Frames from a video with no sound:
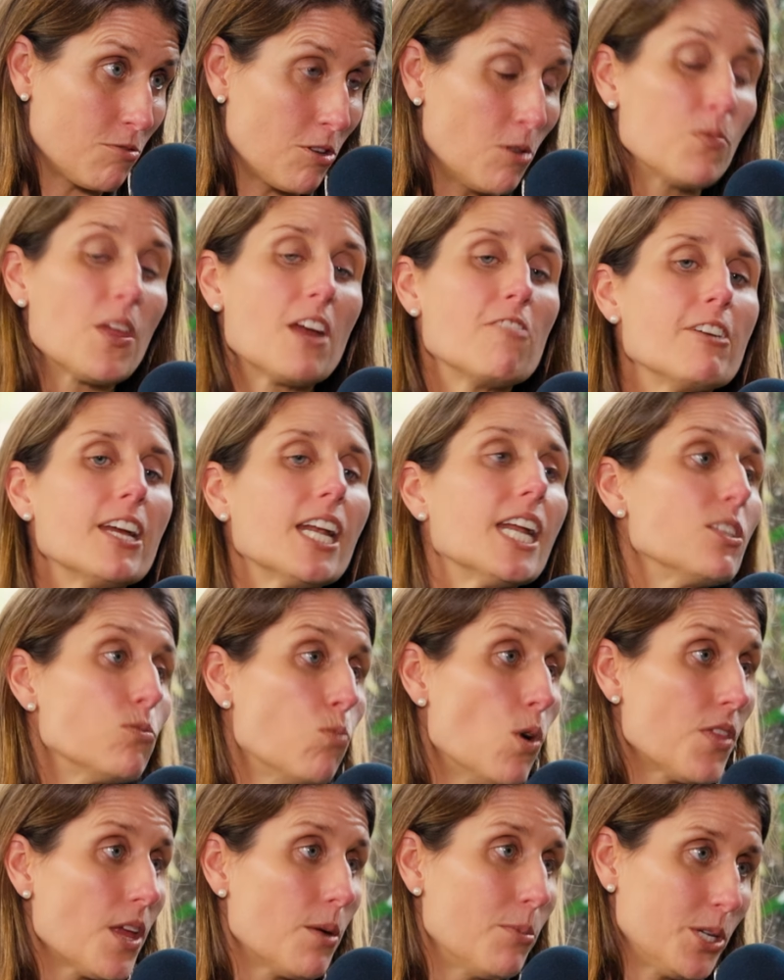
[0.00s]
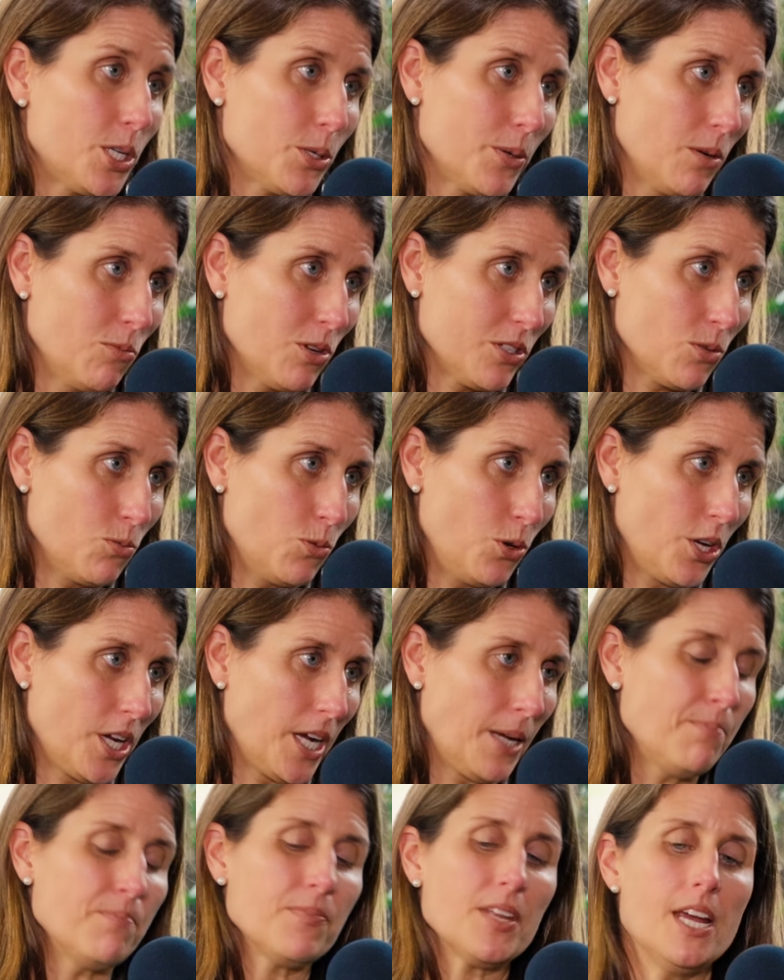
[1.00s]
They realized what they were doing wasn't
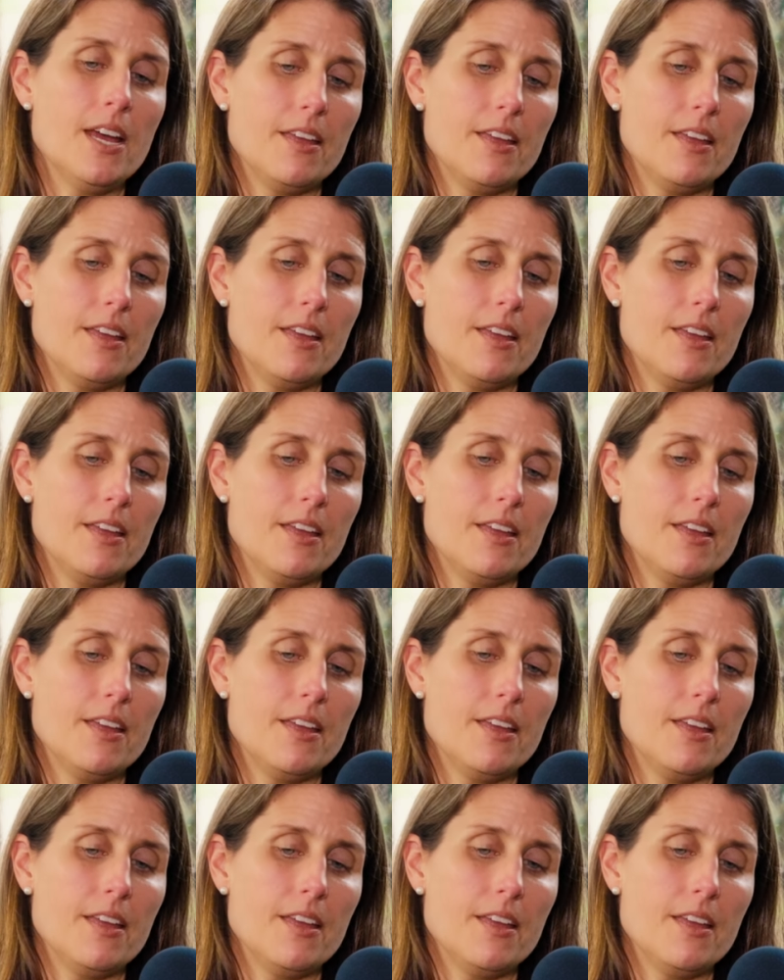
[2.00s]
working.